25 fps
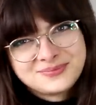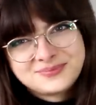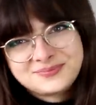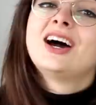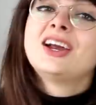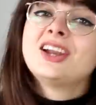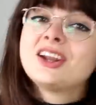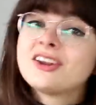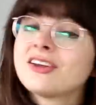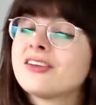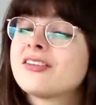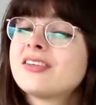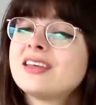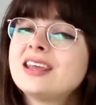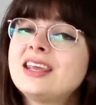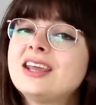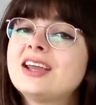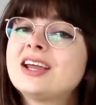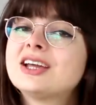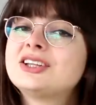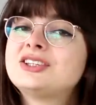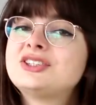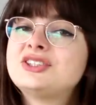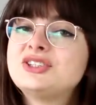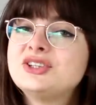Another thing you
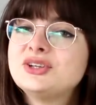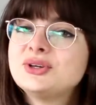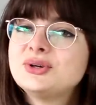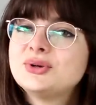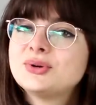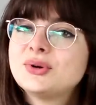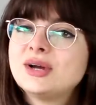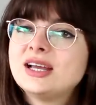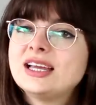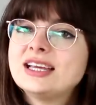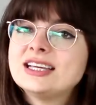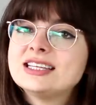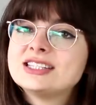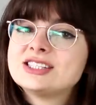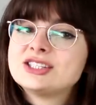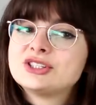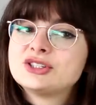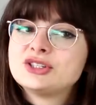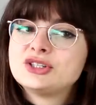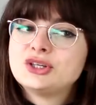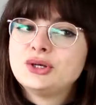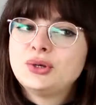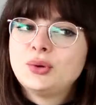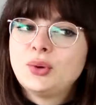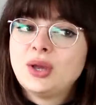could do is
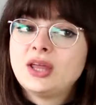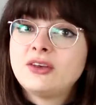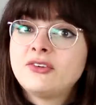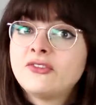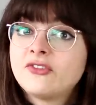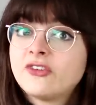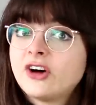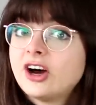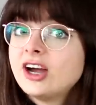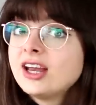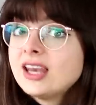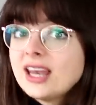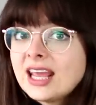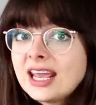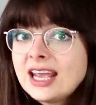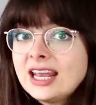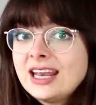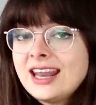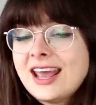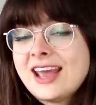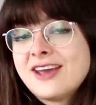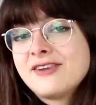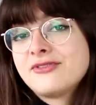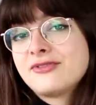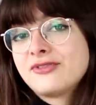to invite
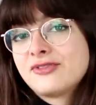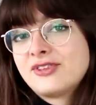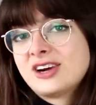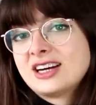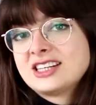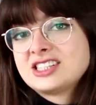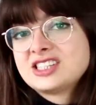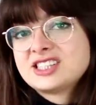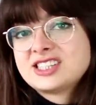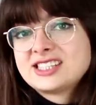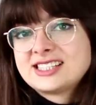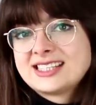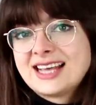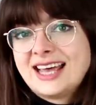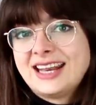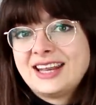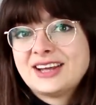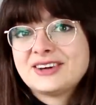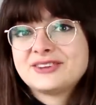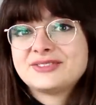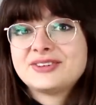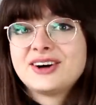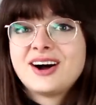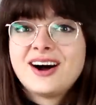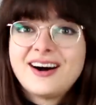in a fresh set
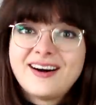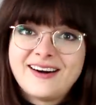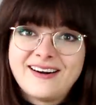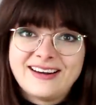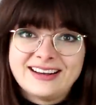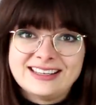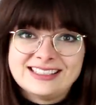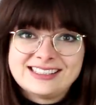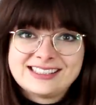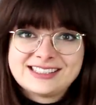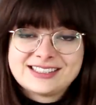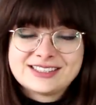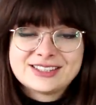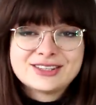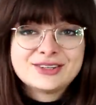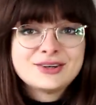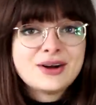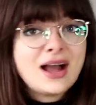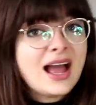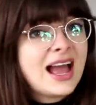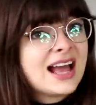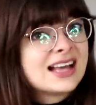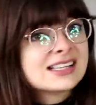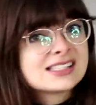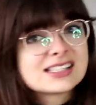of eyes. So
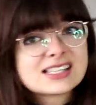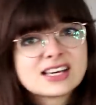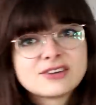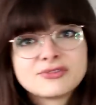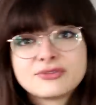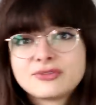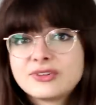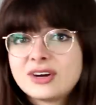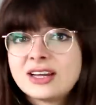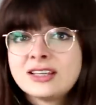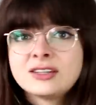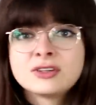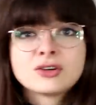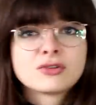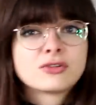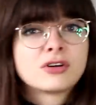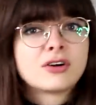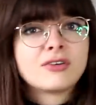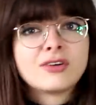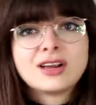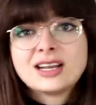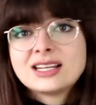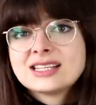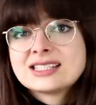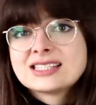ask a friend or a
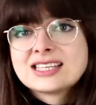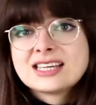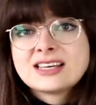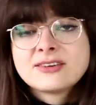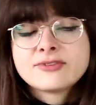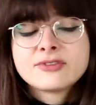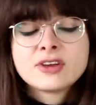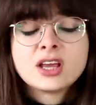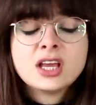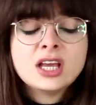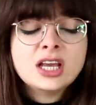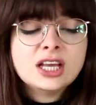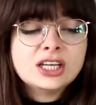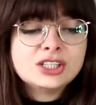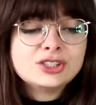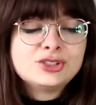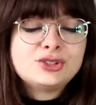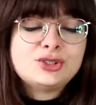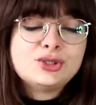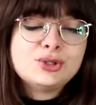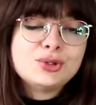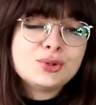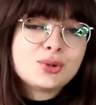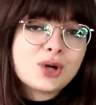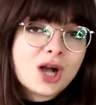relative
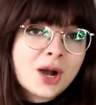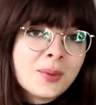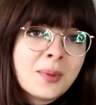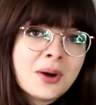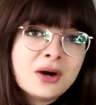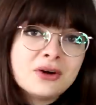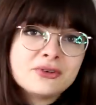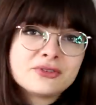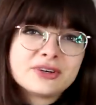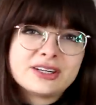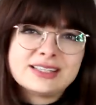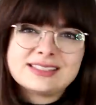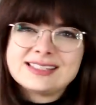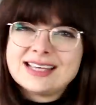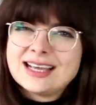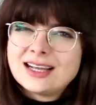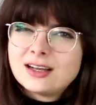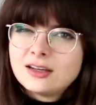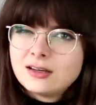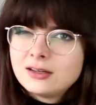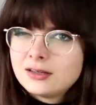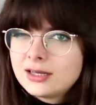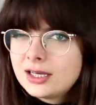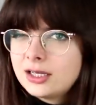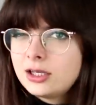to come over and take
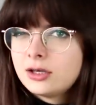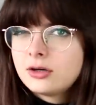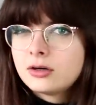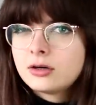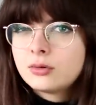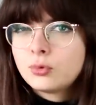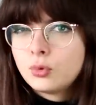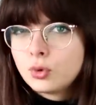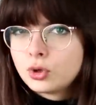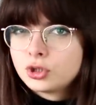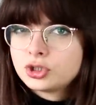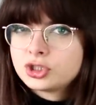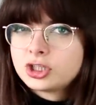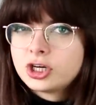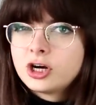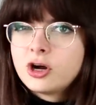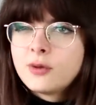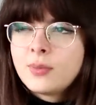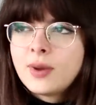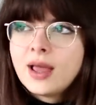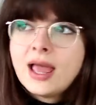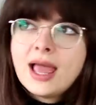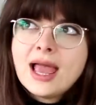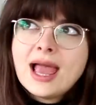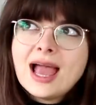a look at your
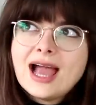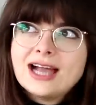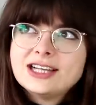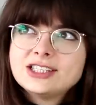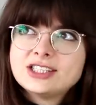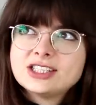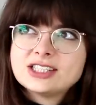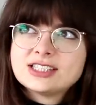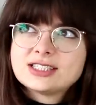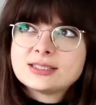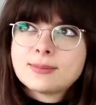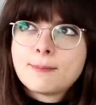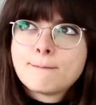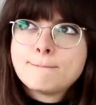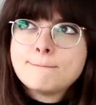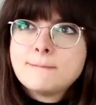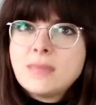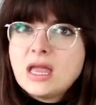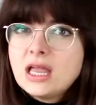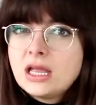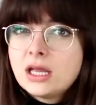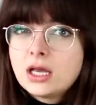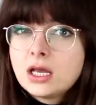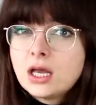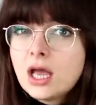wardrobe and just
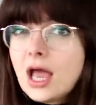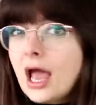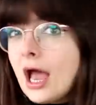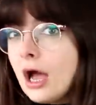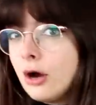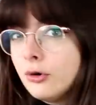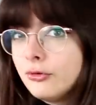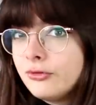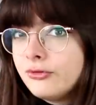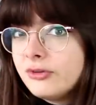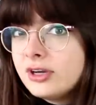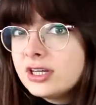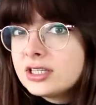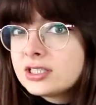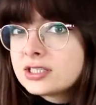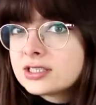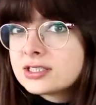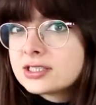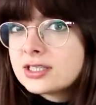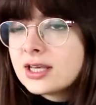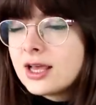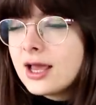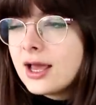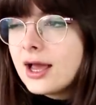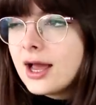make
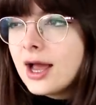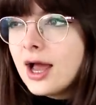outfits.